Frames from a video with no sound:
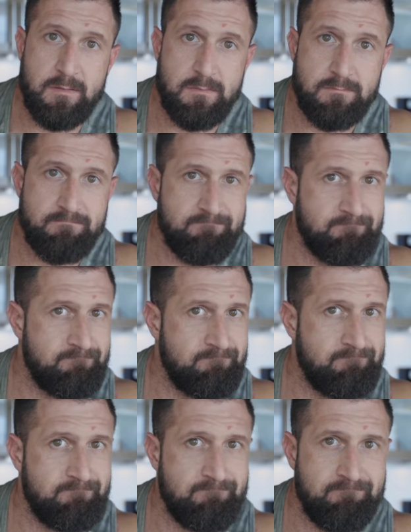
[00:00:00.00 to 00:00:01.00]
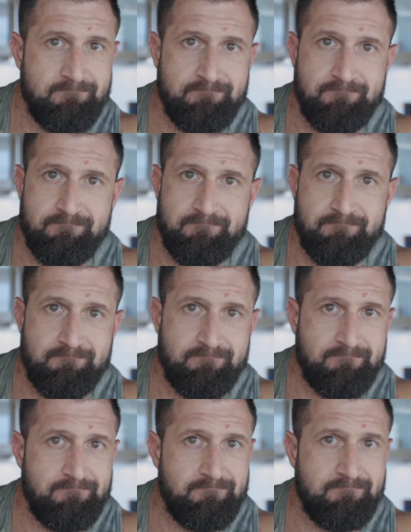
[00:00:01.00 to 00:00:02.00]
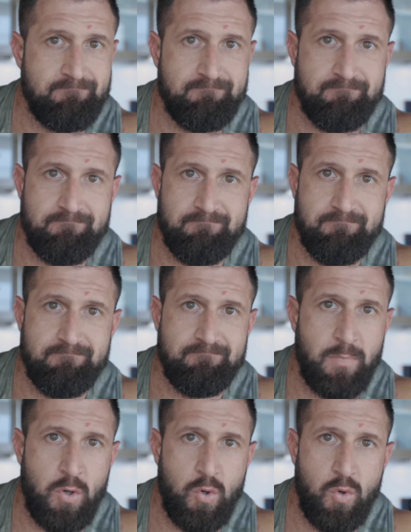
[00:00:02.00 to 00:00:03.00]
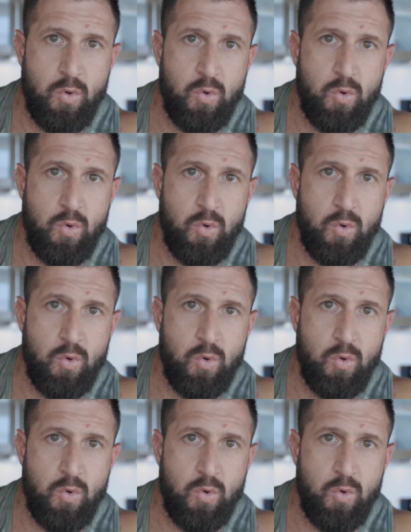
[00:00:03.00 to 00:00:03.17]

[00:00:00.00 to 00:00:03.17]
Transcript: [no speech]